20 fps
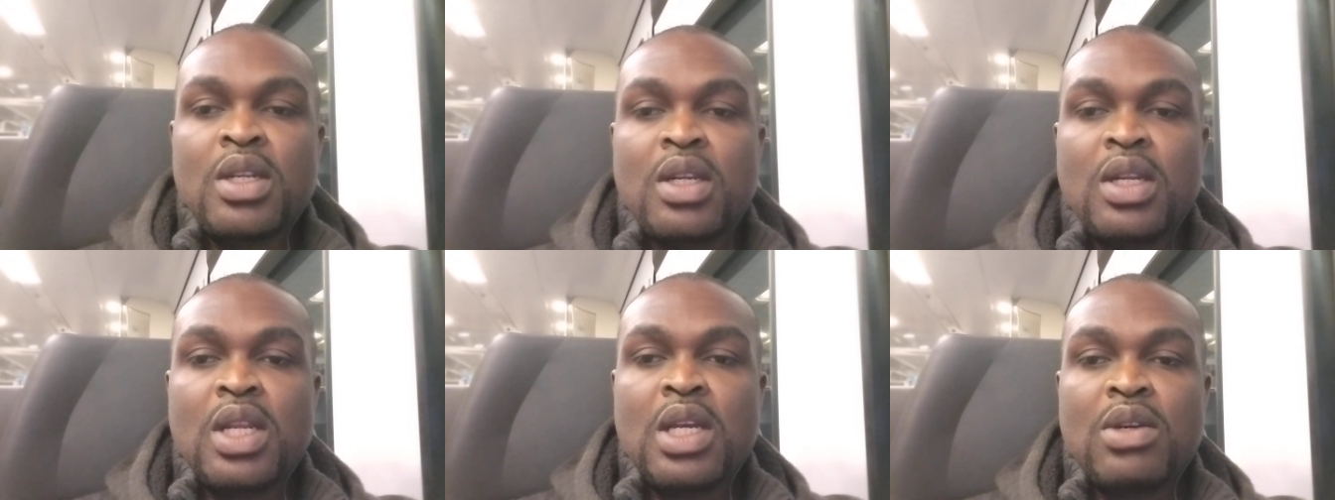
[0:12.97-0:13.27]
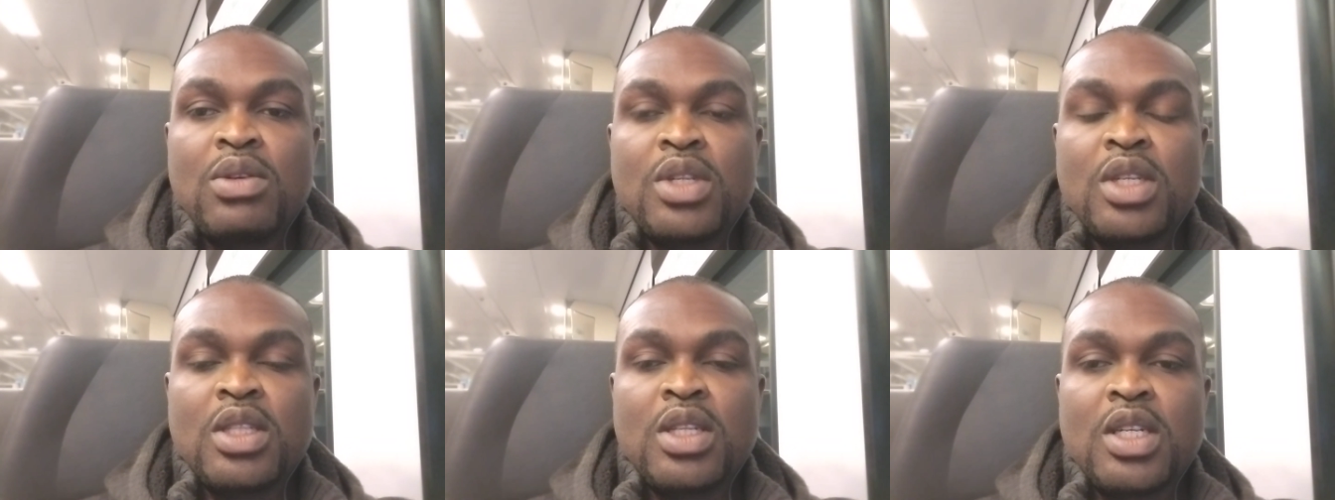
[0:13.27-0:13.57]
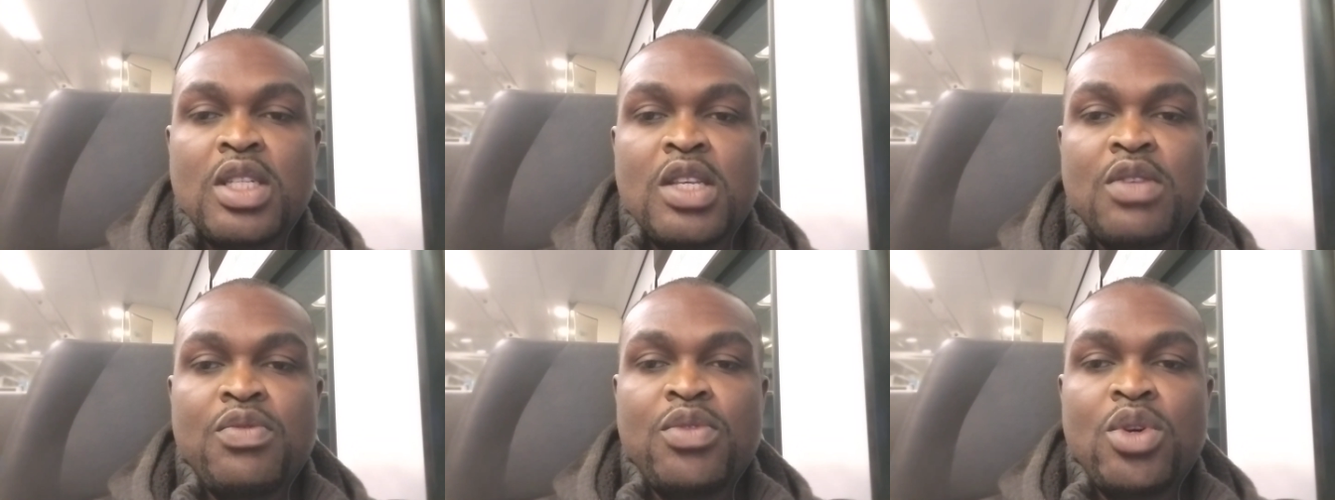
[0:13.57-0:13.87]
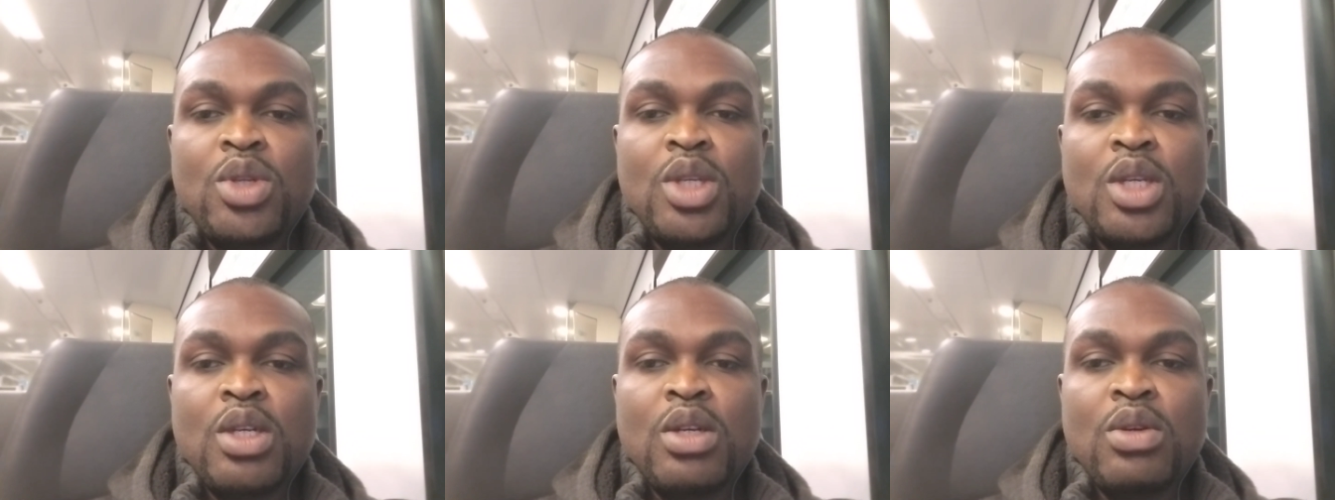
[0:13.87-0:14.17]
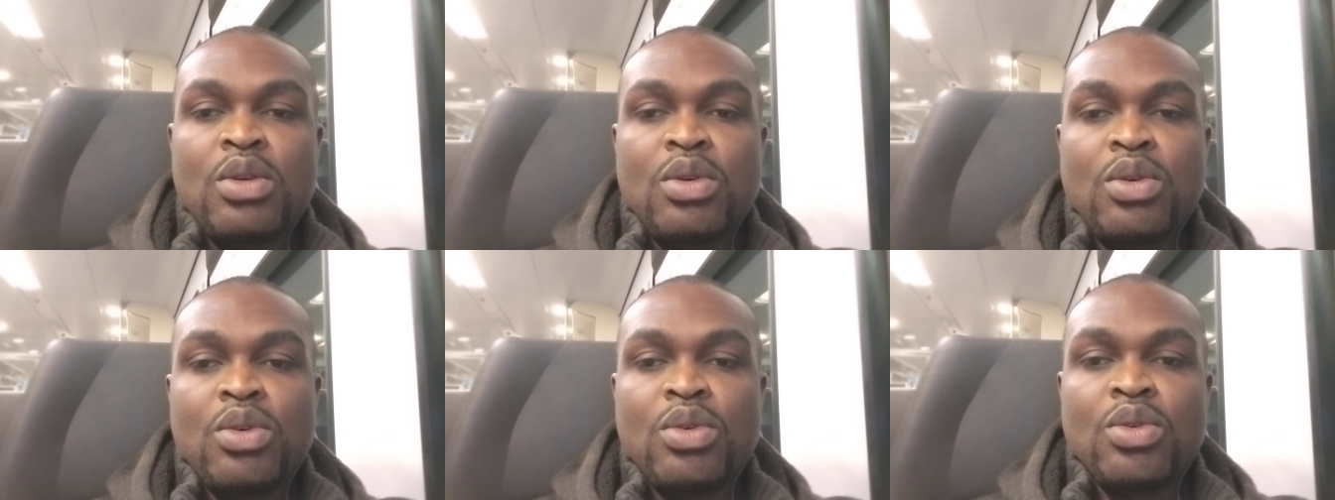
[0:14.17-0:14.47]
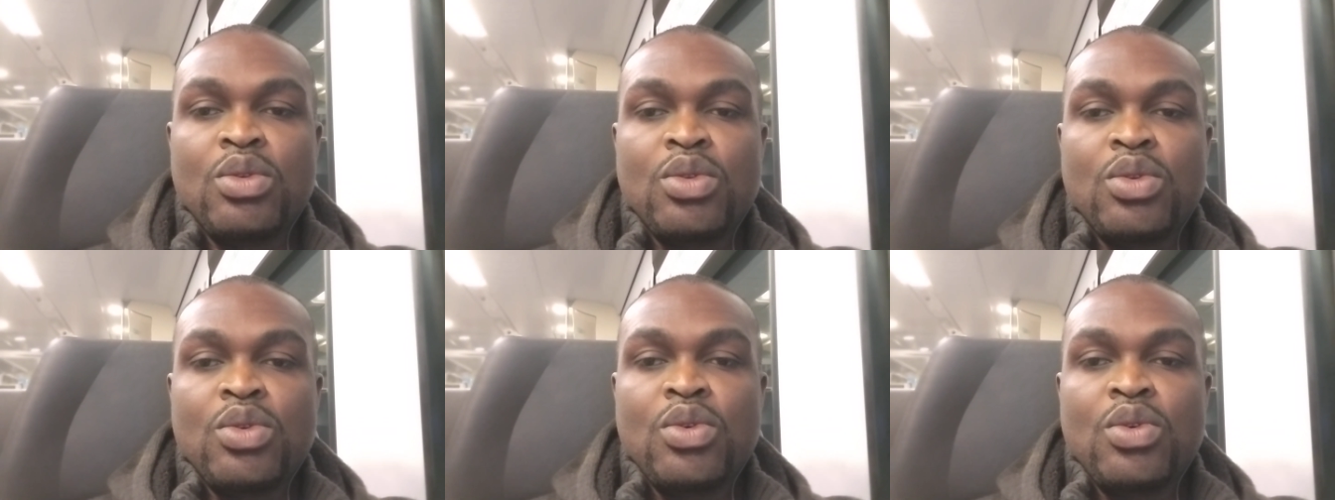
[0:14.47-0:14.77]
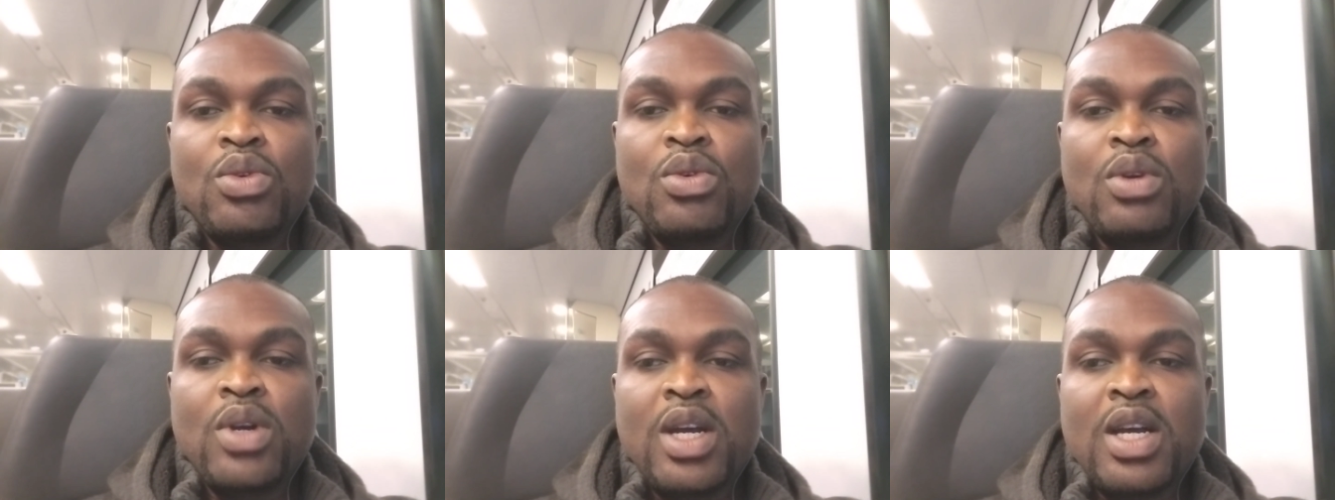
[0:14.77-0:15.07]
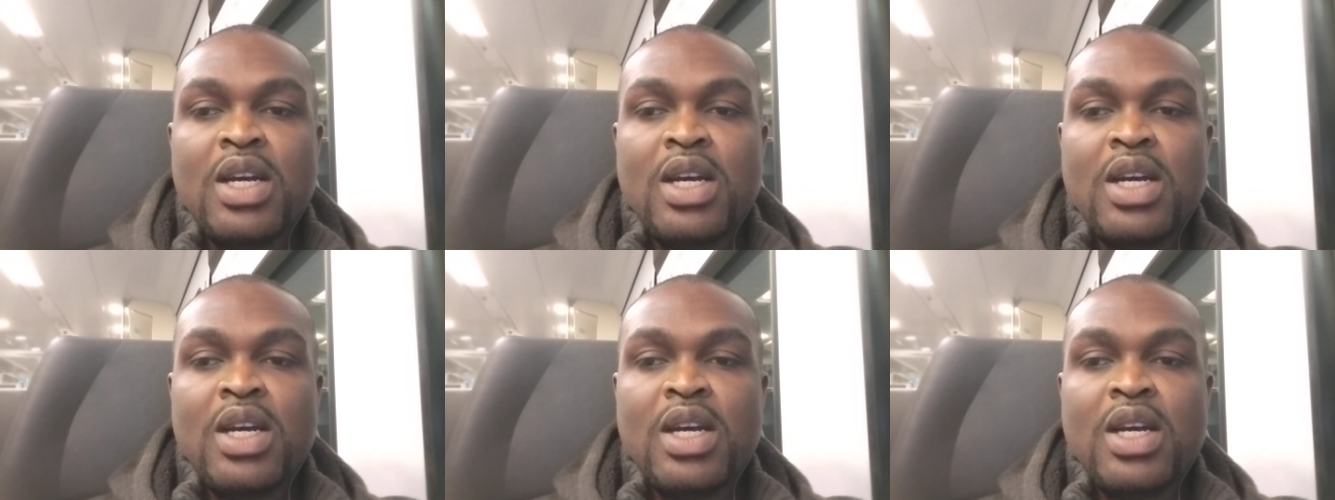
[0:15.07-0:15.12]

Now, the 34 year old who